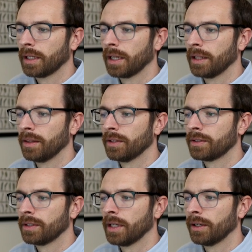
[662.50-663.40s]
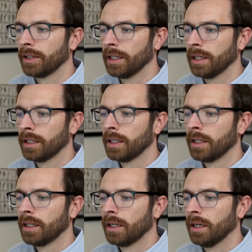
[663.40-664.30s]
of in this area
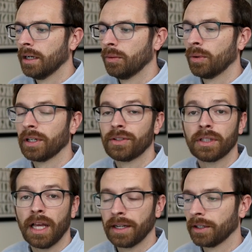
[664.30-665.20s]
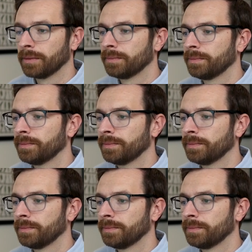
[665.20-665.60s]
where it's lighter.